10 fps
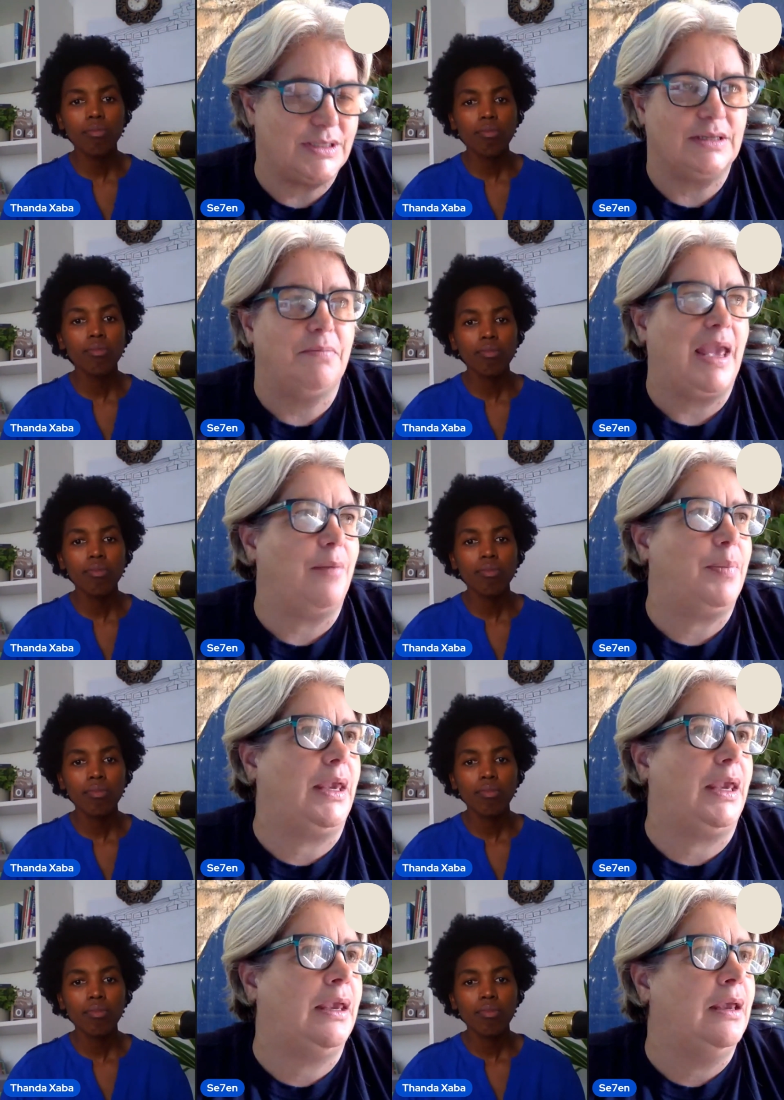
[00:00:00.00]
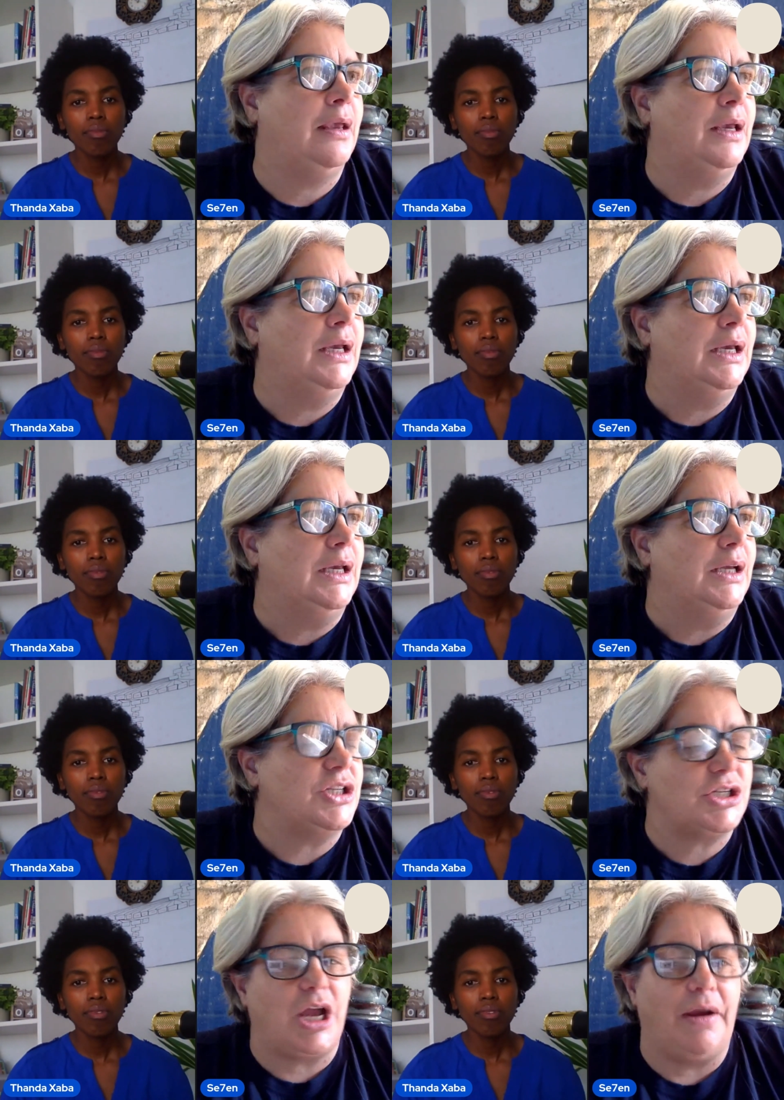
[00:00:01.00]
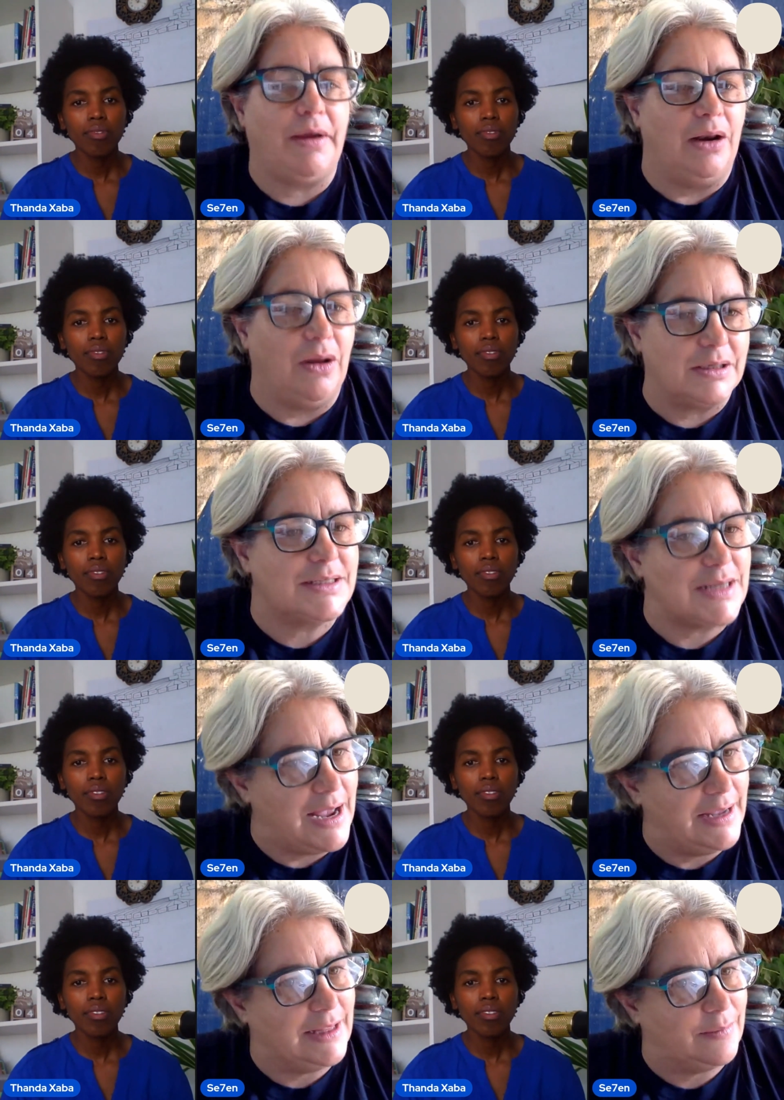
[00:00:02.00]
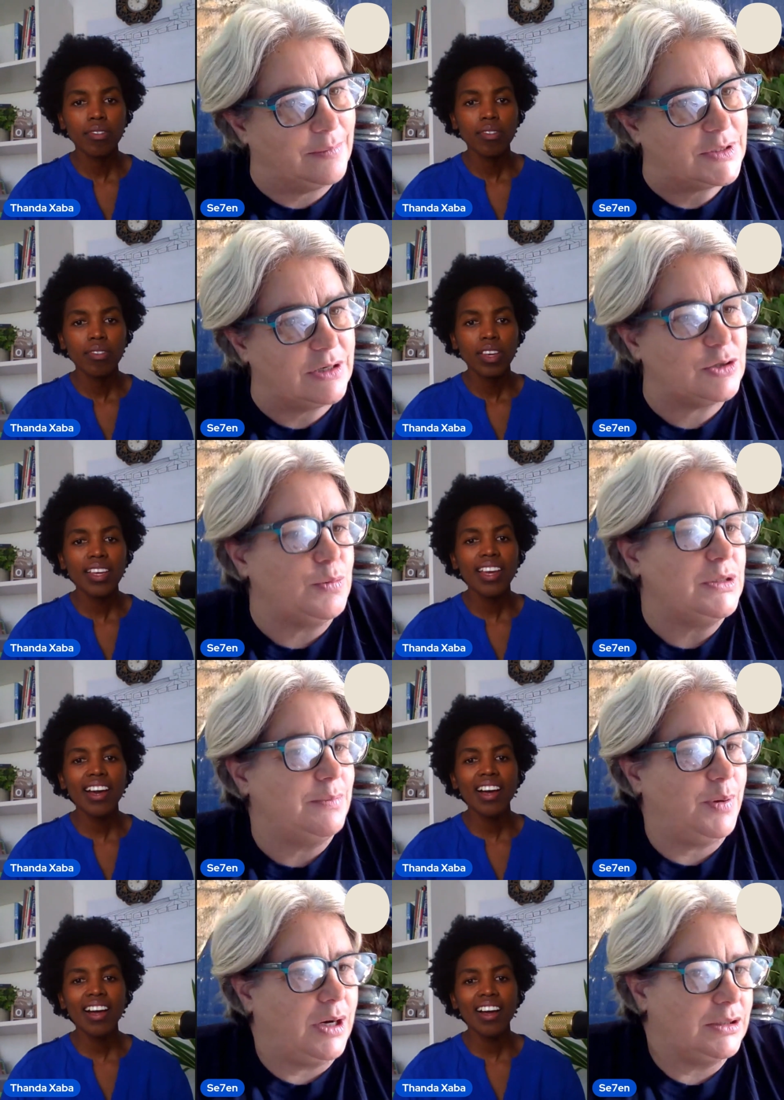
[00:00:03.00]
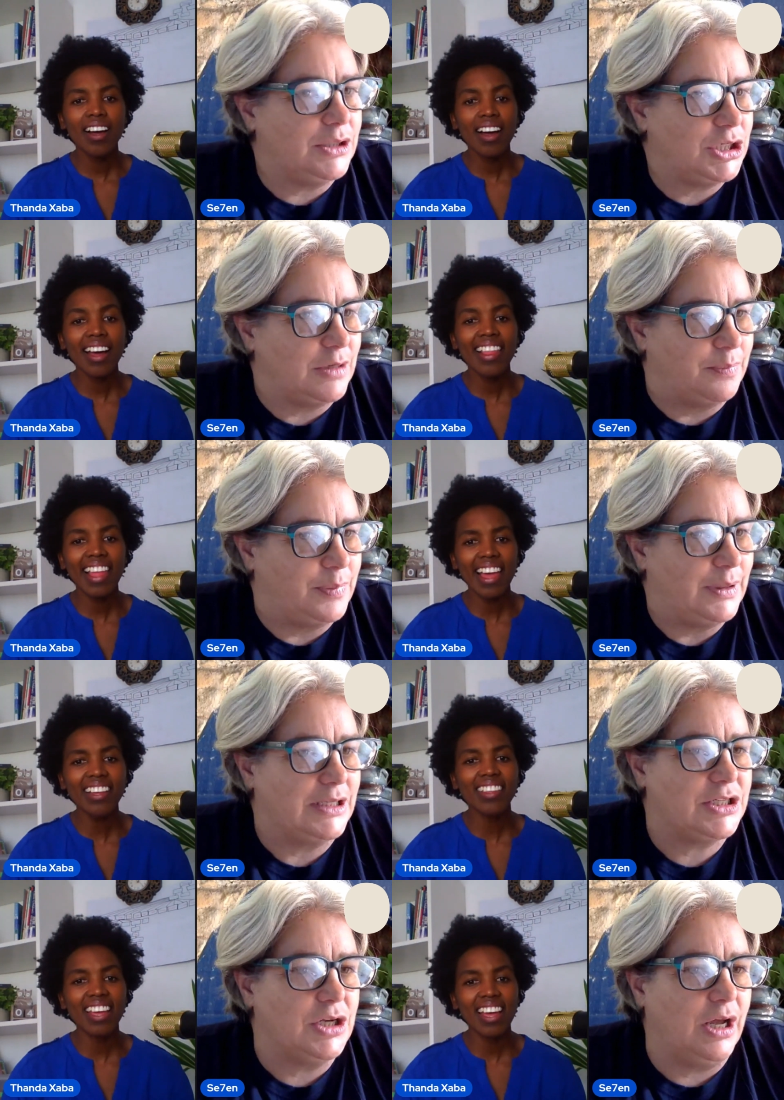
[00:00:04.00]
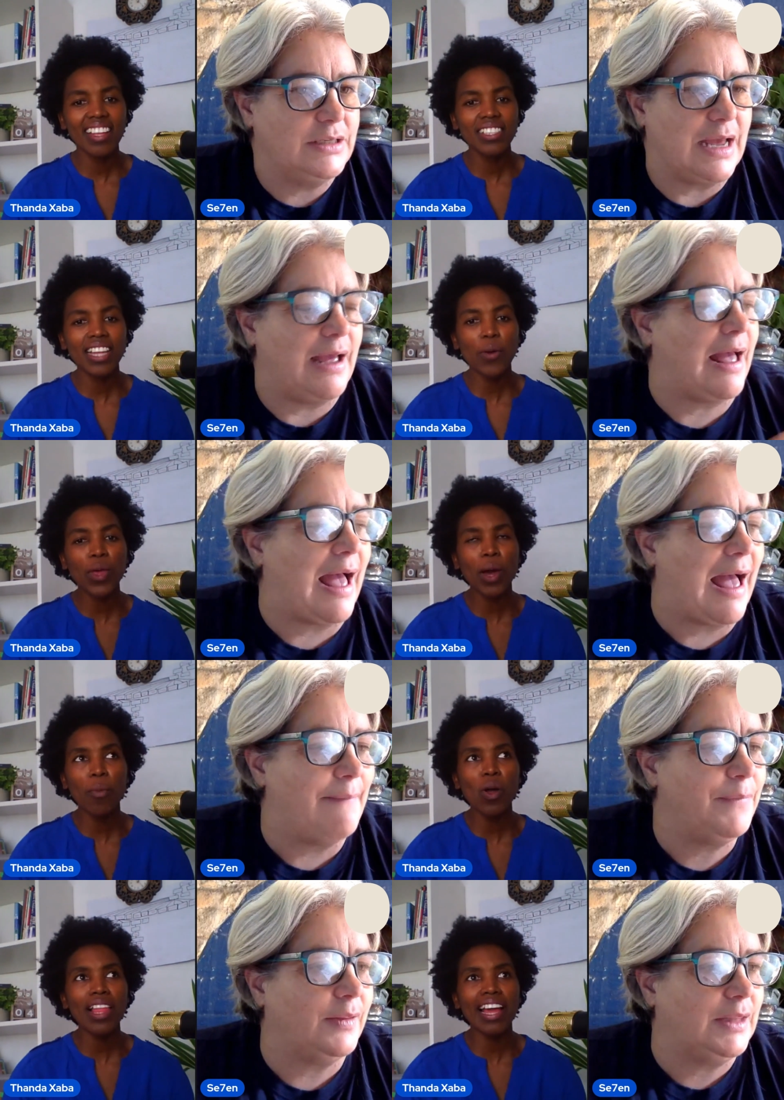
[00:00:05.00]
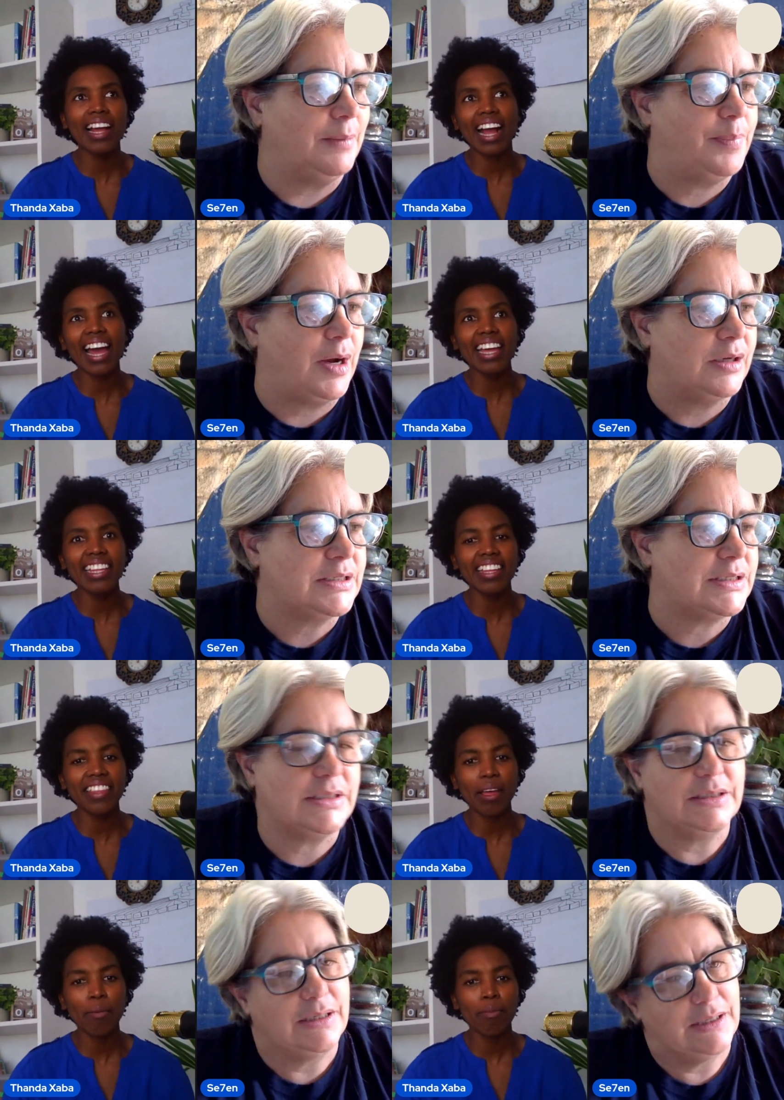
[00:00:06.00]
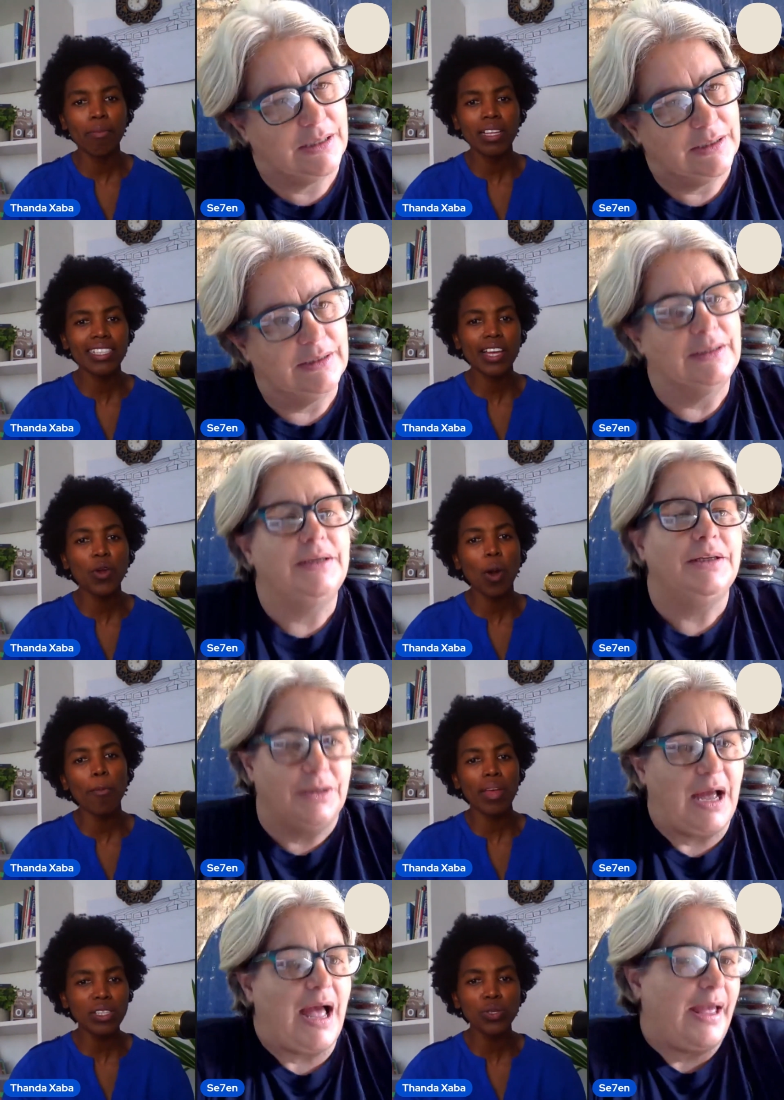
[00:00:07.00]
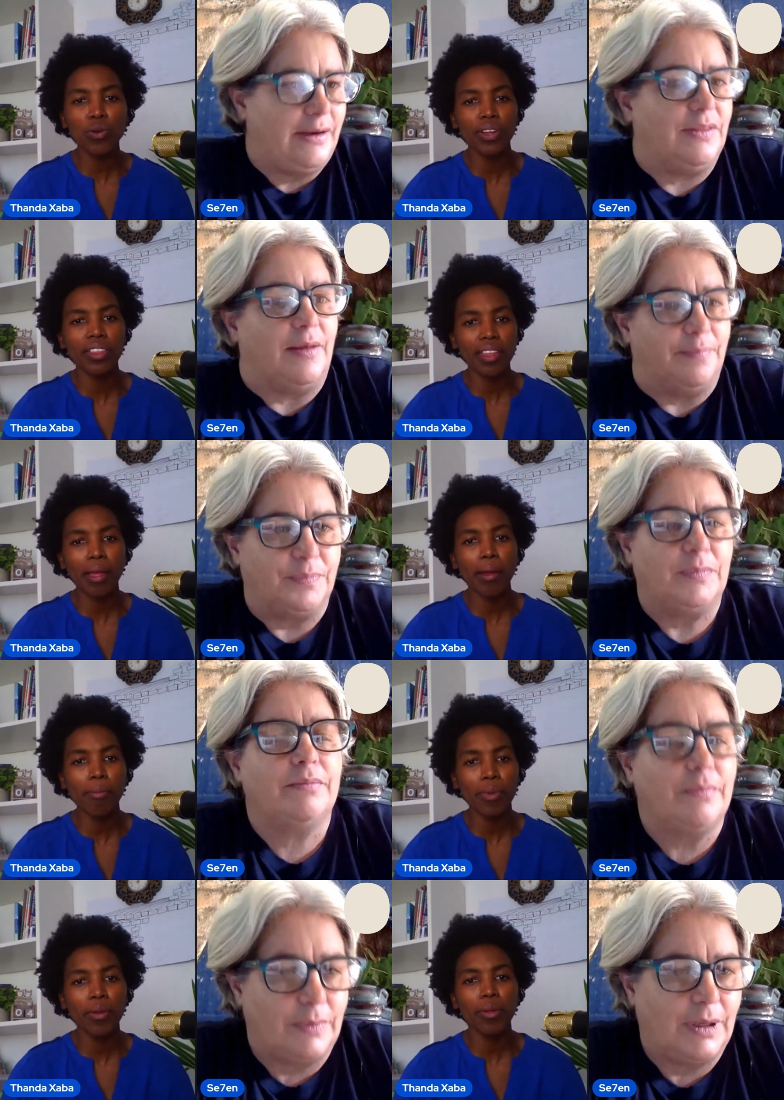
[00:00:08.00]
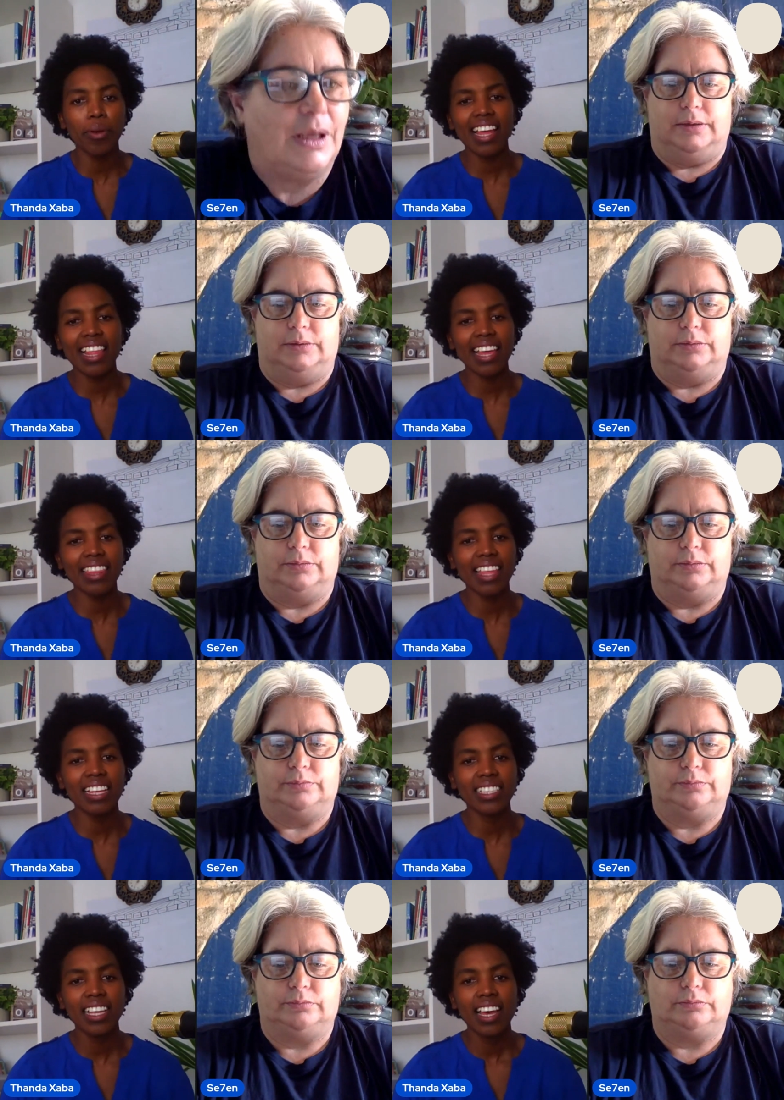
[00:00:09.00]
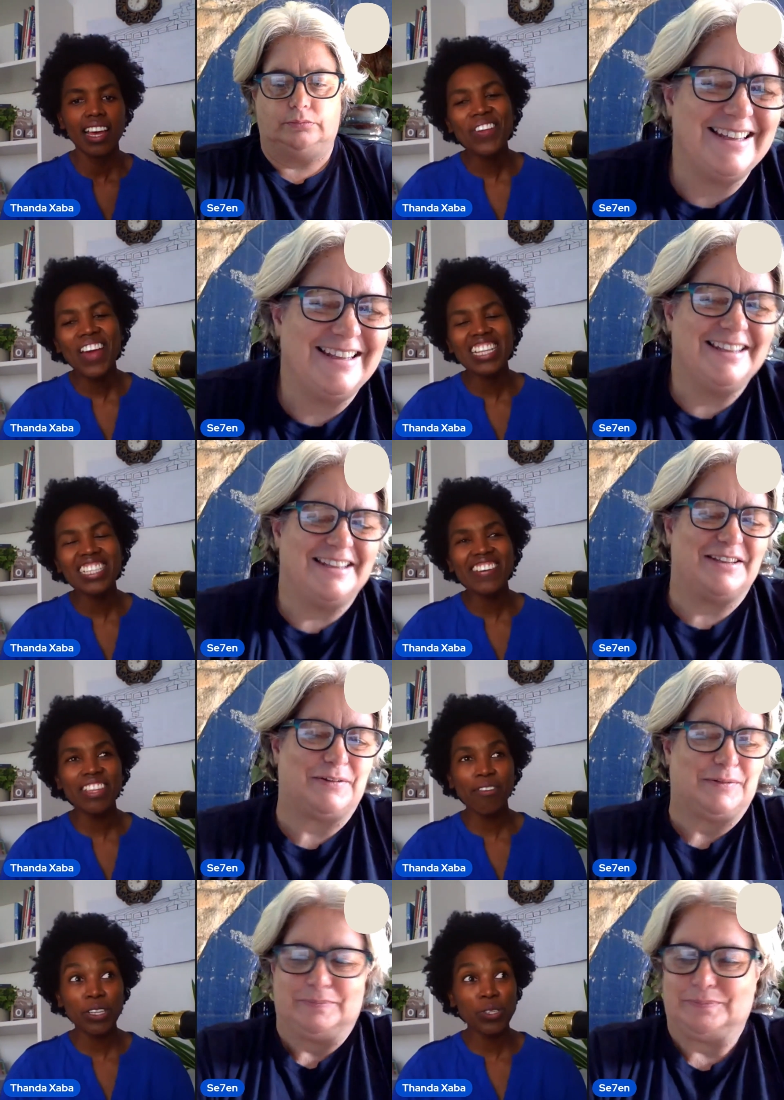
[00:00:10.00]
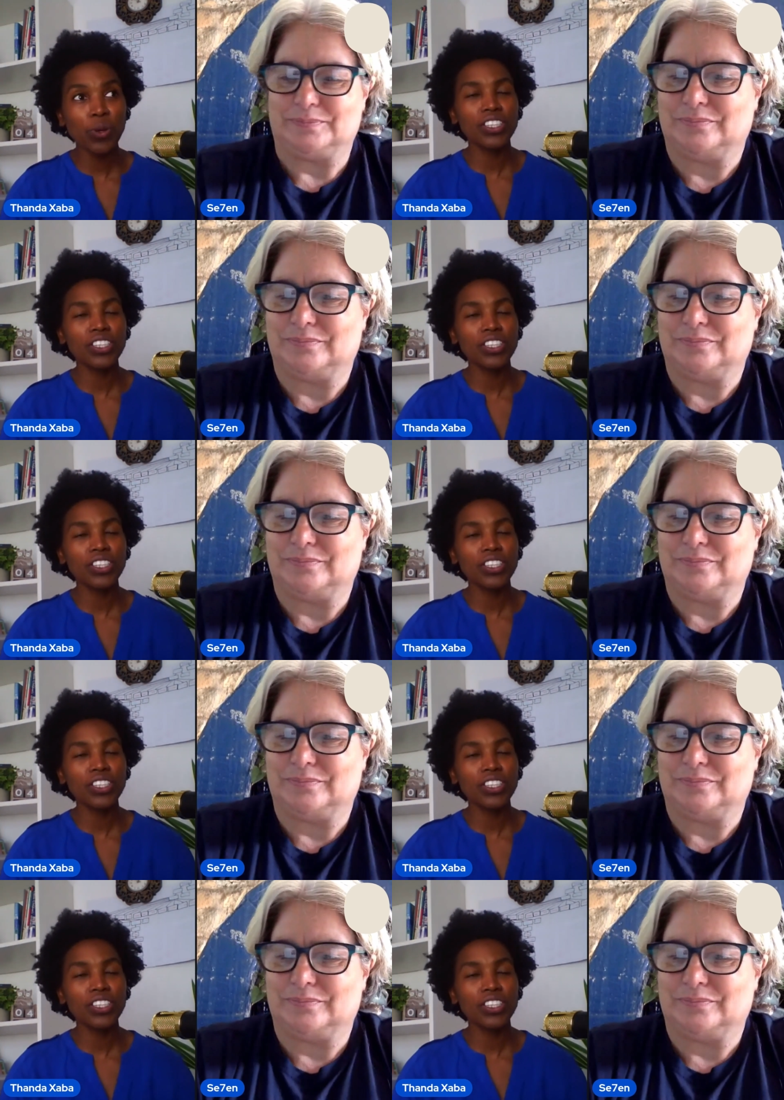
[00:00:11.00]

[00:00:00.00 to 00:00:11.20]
Speaker 1: Maybe just going alongside them. So it's almost a yeah, partnership. I like that. Not, now
Speaker 2: you're more like guiding them. It's like you're mentoring them. You know, I like that. When you're answering the first